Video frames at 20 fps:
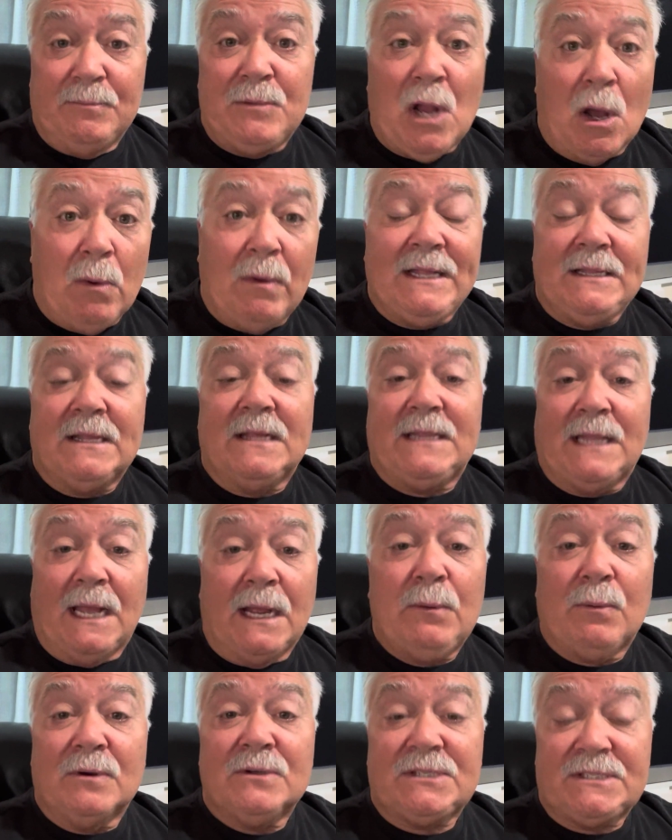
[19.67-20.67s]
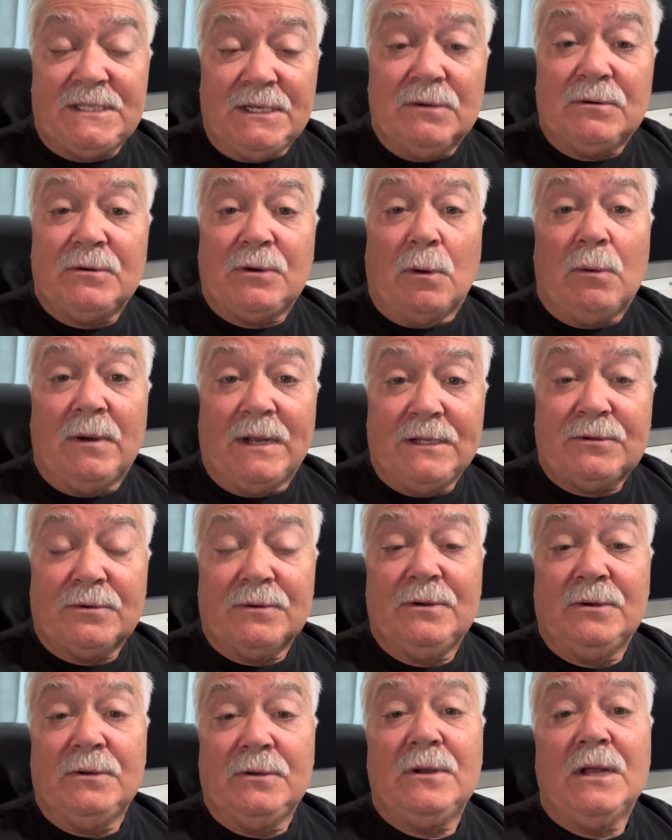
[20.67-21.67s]
knowing that they were still going
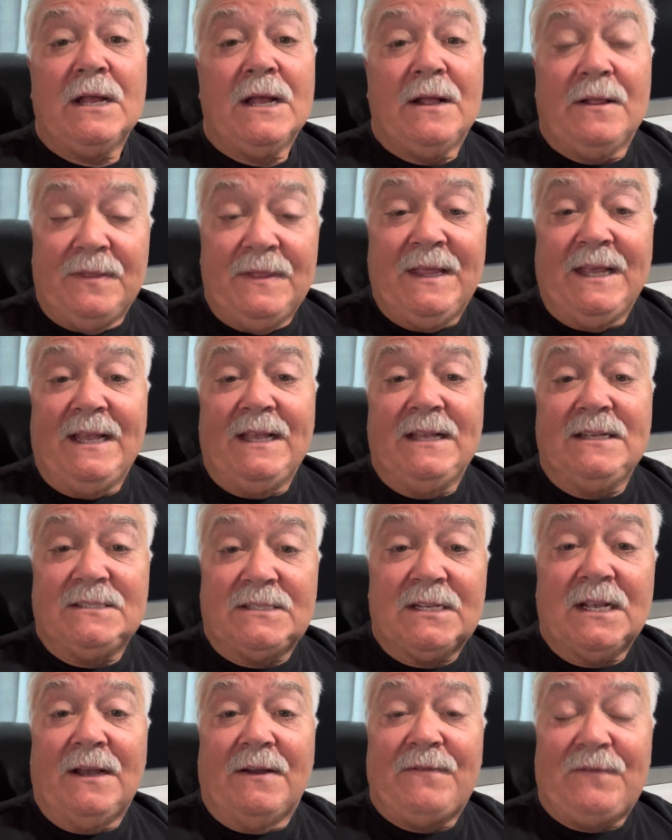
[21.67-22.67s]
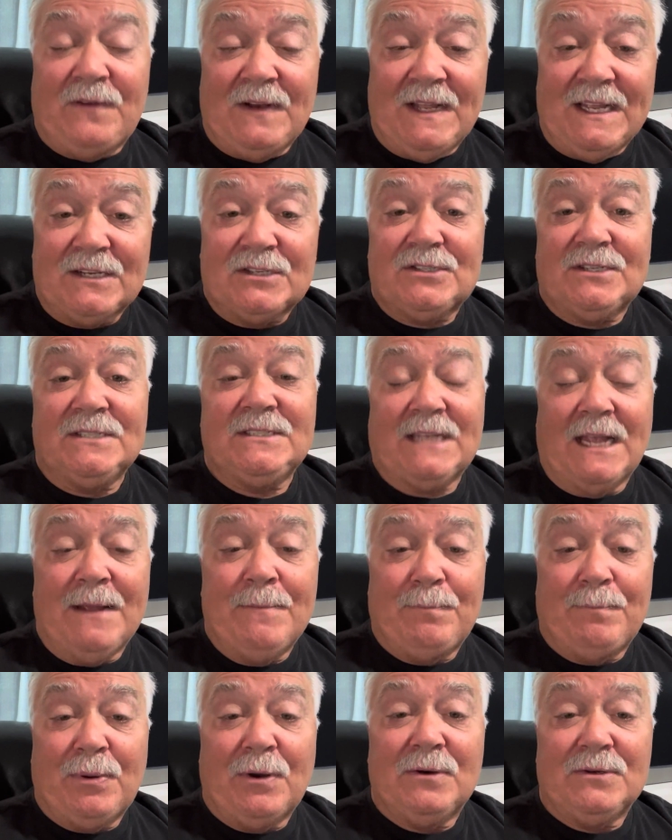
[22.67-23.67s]
through these afflictions
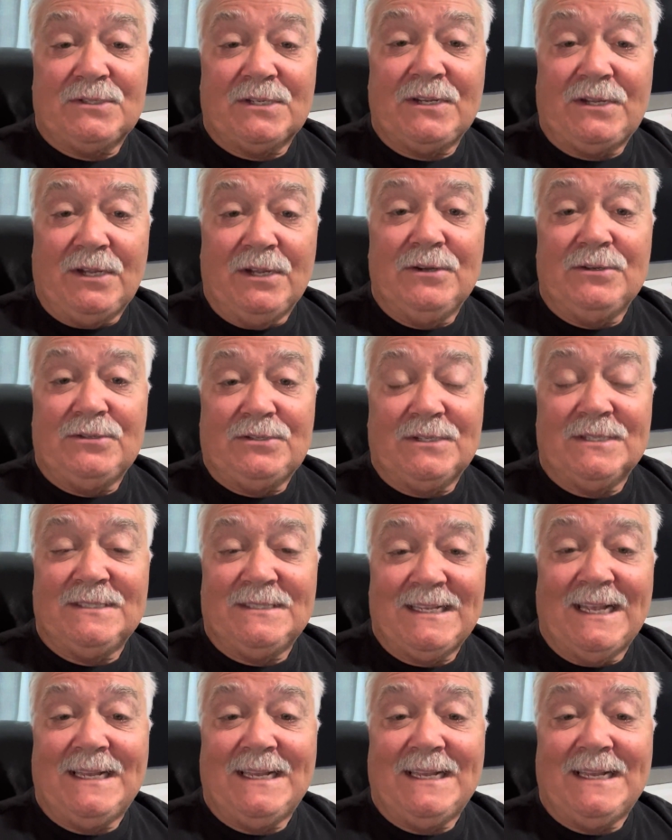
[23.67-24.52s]
and persecutions.